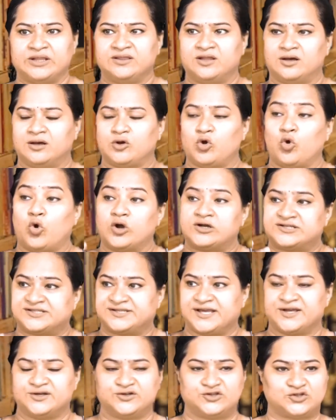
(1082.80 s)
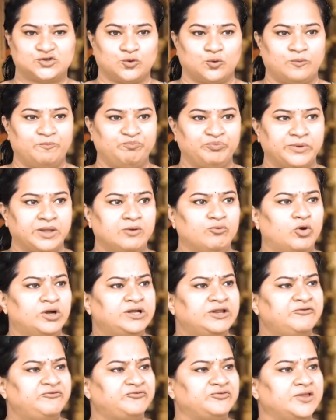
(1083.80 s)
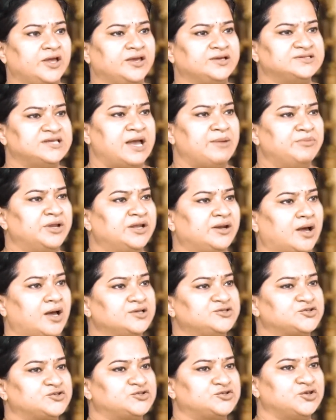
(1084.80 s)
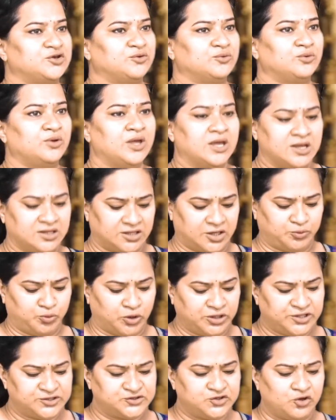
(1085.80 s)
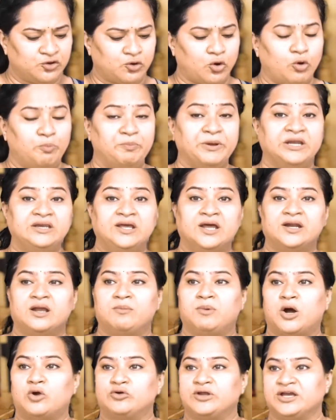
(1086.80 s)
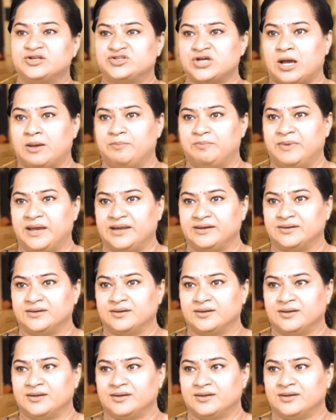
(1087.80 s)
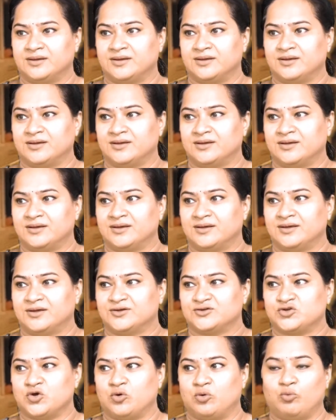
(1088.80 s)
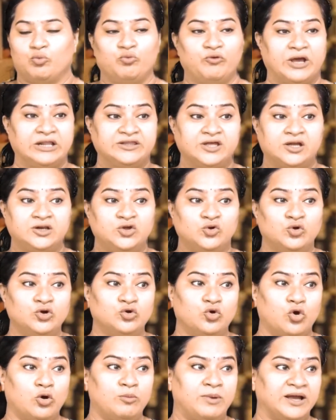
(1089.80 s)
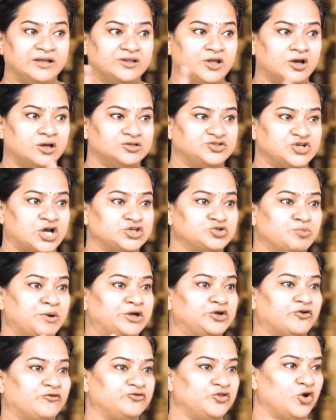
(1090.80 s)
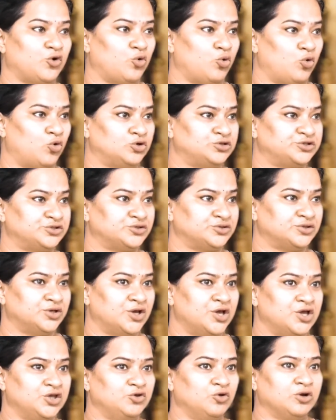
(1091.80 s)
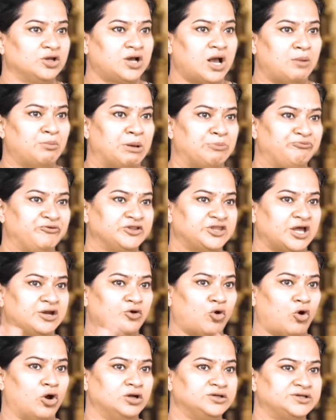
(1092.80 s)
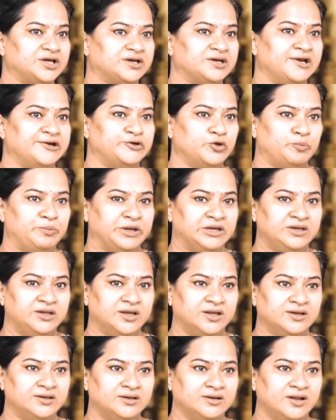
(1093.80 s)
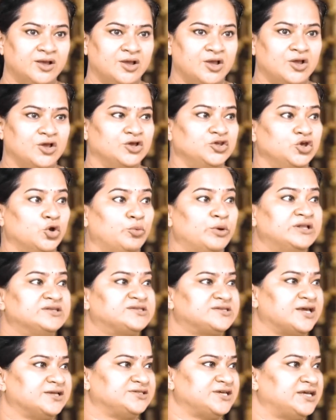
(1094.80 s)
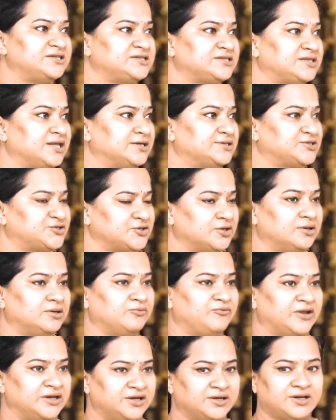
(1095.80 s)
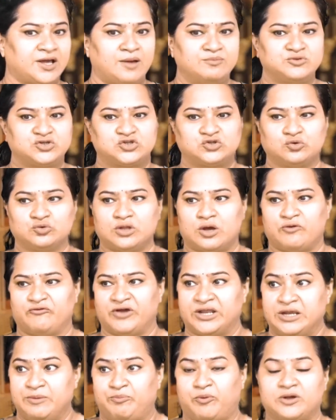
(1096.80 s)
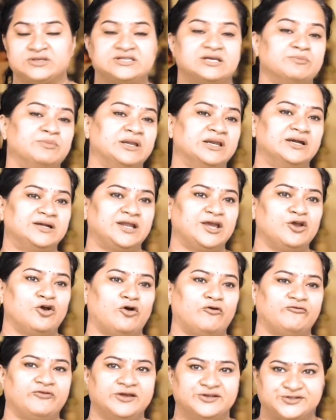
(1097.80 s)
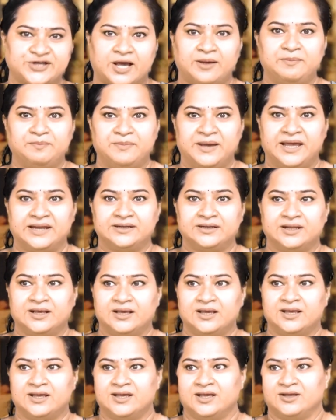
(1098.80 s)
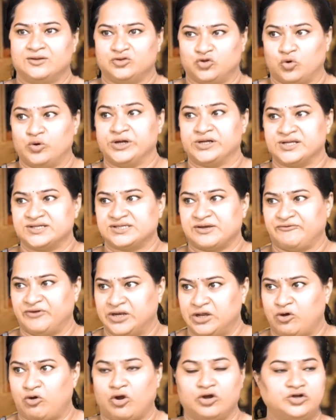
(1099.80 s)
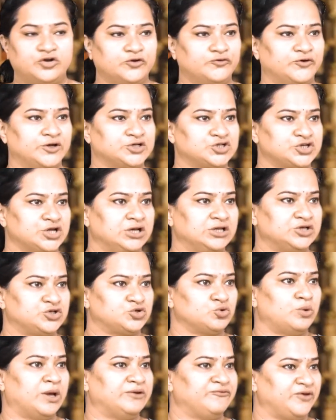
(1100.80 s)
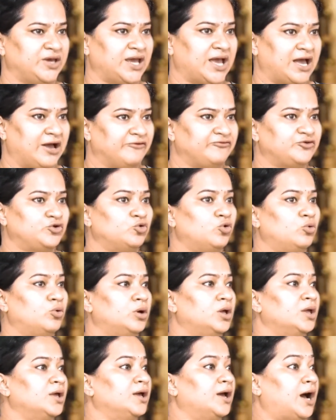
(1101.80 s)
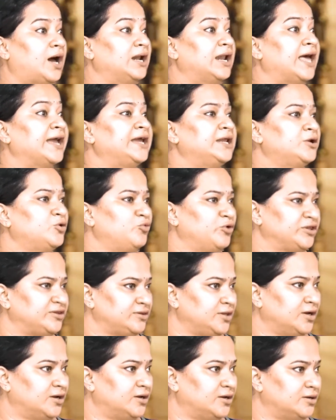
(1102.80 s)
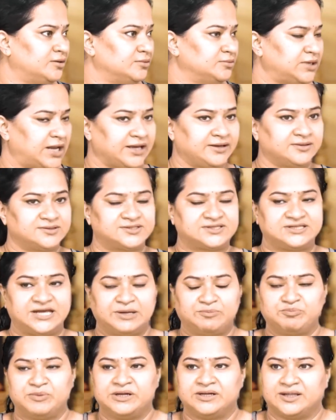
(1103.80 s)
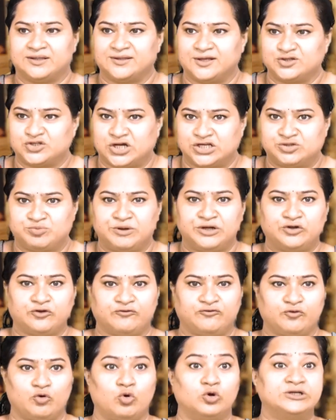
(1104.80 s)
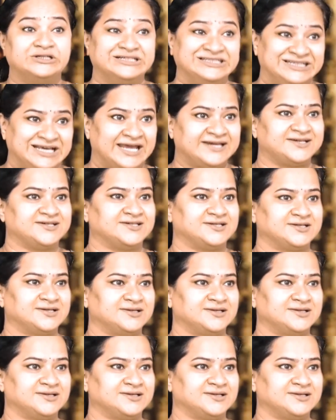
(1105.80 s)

the court said so, what if the examiner asks you that what is your opinion about hijab ban? So whether you'll go by the judgment of the court, you'll come up with an alternate opinion, you will suggest that, sir, when it comes to the very possibility of hijab ban, though it is a very controversial issue and we have to align with the statement and the judgment of court, yet